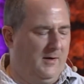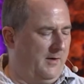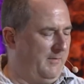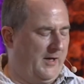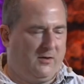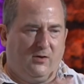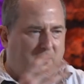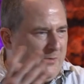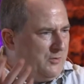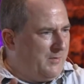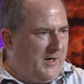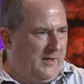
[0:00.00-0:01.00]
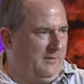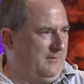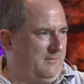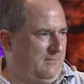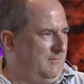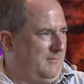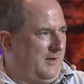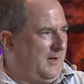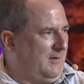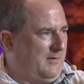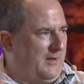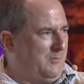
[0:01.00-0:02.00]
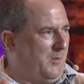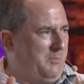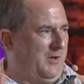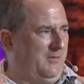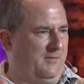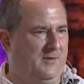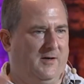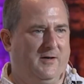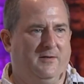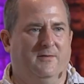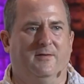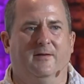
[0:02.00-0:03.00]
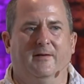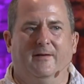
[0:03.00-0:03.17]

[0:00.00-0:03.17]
like human rights. Like, that would be a start.